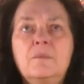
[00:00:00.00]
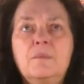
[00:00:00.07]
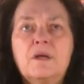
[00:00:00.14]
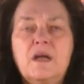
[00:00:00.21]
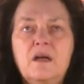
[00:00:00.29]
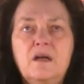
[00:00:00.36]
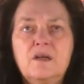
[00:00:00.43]

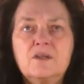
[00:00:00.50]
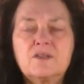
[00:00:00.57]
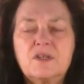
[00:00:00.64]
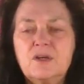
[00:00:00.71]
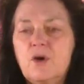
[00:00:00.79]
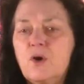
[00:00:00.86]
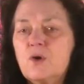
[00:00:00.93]
Because
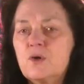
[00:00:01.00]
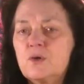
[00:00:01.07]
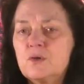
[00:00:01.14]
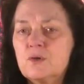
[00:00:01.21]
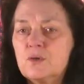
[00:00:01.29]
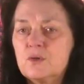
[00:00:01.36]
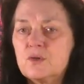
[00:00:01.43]
there
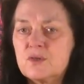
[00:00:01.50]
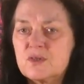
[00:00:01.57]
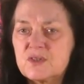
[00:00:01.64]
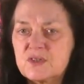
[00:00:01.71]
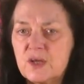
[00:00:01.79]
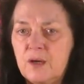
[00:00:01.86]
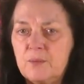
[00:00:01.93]
are
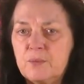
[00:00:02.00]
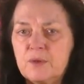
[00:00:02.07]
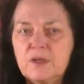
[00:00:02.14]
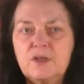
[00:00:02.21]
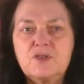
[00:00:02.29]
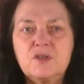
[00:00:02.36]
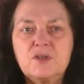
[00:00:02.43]
some
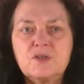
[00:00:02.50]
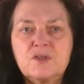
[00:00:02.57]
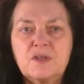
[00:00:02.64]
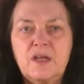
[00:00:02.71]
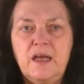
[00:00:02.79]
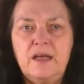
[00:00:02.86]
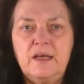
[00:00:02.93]
religions
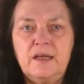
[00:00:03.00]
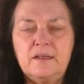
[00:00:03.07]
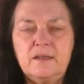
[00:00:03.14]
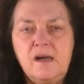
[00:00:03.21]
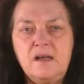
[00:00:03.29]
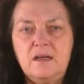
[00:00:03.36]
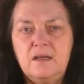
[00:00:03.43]
that
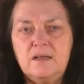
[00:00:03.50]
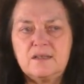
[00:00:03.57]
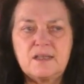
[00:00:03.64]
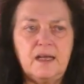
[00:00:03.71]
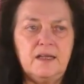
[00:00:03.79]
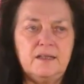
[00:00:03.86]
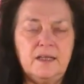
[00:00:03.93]

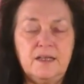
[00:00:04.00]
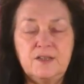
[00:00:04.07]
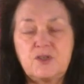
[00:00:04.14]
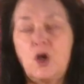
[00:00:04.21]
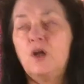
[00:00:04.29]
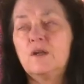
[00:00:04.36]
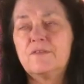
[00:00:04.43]
say that it's
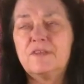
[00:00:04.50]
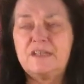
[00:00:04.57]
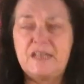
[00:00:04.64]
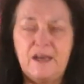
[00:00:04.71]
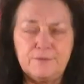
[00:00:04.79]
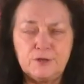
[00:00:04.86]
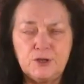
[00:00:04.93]
all of the
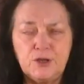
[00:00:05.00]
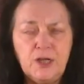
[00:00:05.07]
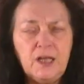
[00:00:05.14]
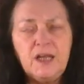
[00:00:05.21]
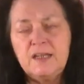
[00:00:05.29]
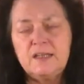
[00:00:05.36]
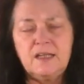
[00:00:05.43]
devil,
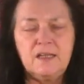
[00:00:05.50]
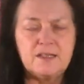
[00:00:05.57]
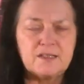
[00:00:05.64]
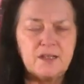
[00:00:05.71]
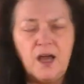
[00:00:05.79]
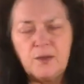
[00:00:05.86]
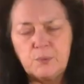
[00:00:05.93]
that
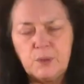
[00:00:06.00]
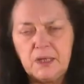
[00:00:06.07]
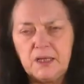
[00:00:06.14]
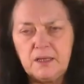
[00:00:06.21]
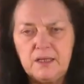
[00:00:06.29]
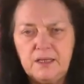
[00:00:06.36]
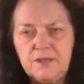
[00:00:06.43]
it's not really
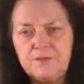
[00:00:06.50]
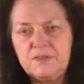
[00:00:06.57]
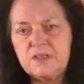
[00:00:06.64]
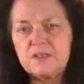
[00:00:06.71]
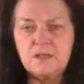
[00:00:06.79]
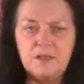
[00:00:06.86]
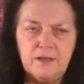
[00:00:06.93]
a gift,
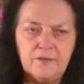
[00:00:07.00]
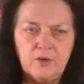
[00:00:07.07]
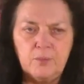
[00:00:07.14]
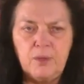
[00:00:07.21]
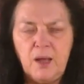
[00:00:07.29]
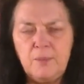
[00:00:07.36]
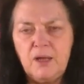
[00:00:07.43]
it's the devil,
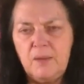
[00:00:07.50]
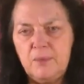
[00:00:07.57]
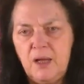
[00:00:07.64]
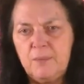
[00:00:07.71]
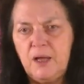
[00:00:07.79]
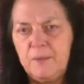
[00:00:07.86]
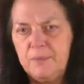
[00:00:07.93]
blah, blah,
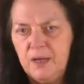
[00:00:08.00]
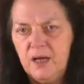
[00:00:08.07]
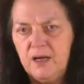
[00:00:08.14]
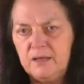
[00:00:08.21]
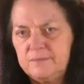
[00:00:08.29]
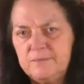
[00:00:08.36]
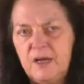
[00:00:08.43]
blah, blah,
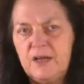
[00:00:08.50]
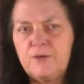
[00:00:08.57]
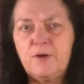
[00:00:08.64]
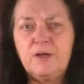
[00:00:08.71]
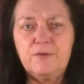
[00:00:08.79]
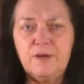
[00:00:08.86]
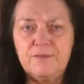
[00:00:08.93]
blah. My
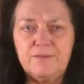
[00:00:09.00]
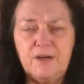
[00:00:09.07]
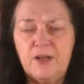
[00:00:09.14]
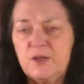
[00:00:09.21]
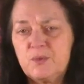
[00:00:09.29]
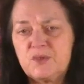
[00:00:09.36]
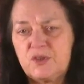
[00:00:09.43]

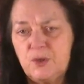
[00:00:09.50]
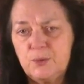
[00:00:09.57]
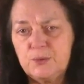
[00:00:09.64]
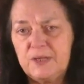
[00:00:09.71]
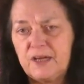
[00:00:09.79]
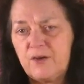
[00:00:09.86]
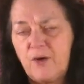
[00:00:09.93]
great-grandfather was
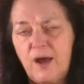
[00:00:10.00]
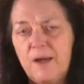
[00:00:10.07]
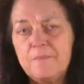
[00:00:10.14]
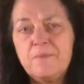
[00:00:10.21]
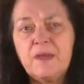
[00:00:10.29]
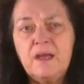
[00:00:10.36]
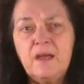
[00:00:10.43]
told that
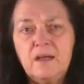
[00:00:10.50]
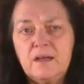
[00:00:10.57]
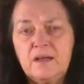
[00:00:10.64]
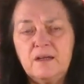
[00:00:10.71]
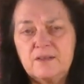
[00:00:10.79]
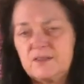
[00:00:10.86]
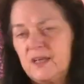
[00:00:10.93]
crap,
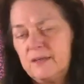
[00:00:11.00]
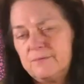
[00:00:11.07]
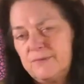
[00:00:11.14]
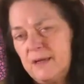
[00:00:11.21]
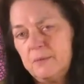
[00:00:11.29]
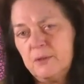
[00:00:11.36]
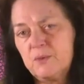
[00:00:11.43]
because that
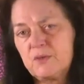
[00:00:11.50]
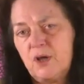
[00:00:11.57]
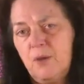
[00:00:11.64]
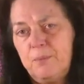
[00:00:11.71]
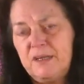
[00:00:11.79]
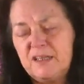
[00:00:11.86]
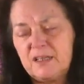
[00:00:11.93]
family was
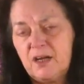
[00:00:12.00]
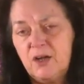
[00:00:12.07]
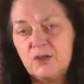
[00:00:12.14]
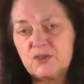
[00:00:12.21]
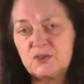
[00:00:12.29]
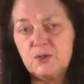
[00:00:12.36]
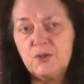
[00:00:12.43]
all
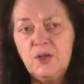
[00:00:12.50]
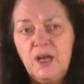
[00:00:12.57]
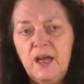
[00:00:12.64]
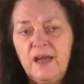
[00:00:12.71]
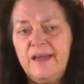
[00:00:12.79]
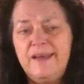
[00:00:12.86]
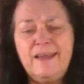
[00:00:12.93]
Pentecostal,
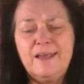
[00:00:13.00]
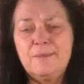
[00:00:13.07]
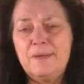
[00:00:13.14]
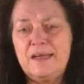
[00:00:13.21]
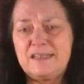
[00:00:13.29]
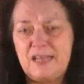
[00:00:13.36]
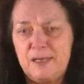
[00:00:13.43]
and he could
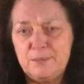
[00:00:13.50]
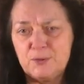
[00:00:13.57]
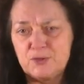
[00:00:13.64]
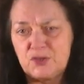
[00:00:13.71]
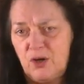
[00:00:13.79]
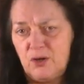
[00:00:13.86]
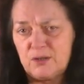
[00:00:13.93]
make
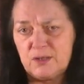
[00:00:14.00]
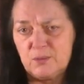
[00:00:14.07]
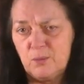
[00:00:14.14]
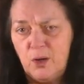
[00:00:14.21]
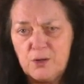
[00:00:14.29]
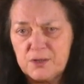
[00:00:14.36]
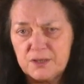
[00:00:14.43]
tables talk and
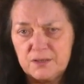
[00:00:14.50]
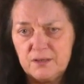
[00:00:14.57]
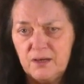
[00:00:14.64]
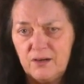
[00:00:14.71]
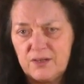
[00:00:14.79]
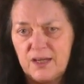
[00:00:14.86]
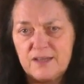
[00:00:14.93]
walk and
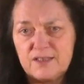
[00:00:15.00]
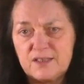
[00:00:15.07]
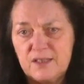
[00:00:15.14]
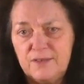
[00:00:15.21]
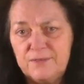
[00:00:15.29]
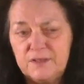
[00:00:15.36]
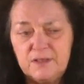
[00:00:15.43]
all kinds of
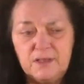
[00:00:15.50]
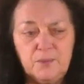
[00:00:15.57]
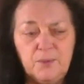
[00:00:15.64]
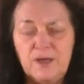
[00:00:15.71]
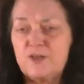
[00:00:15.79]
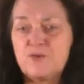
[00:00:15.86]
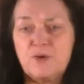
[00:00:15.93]
stuff. And it
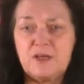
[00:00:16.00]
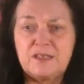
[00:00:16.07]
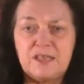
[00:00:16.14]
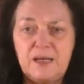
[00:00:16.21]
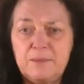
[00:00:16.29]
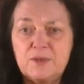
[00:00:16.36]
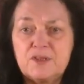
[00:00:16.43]
wasn't a trick
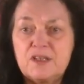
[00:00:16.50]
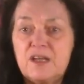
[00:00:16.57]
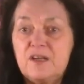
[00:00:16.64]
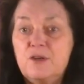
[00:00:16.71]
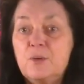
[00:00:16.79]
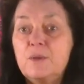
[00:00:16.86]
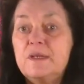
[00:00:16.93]
table, because he
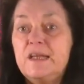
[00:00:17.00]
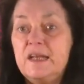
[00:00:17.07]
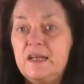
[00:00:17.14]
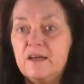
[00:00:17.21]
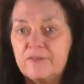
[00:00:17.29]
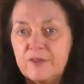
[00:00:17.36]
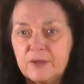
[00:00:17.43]
could do it with
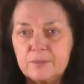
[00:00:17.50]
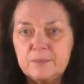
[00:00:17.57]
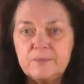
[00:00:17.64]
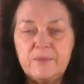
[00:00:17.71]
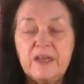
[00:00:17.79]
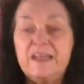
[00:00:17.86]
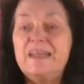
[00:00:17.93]
any of them
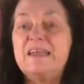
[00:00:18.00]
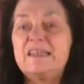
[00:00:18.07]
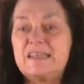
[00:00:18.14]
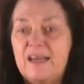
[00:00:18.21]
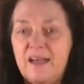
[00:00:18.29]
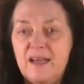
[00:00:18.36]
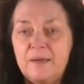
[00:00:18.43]
at any
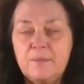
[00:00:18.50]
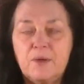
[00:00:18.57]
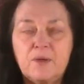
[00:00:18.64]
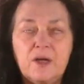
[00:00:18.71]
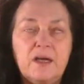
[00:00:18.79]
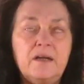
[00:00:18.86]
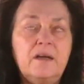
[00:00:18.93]
time,
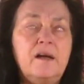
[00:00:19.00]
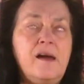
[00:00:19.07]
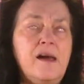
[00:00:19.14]
okay?